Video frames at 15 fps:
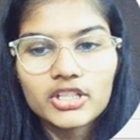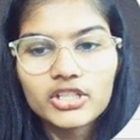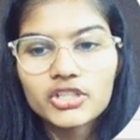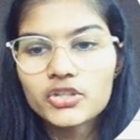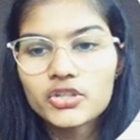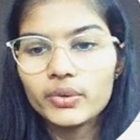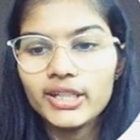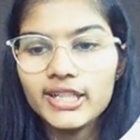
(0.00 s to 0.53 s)

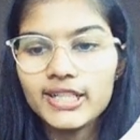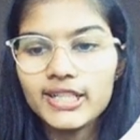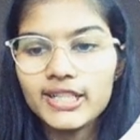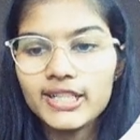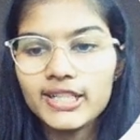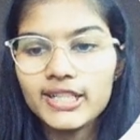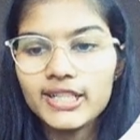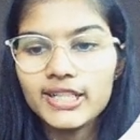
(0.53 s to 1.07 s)
tree
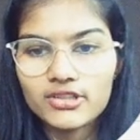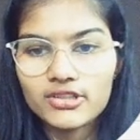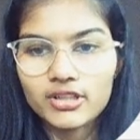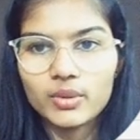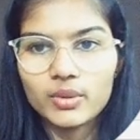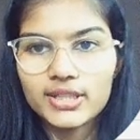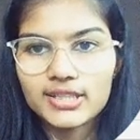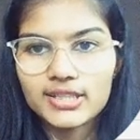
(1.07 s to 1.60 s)
data structure.
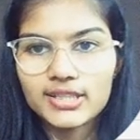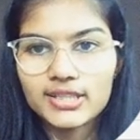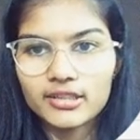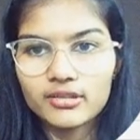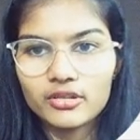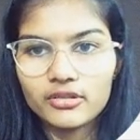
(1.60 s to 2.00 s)
1 second.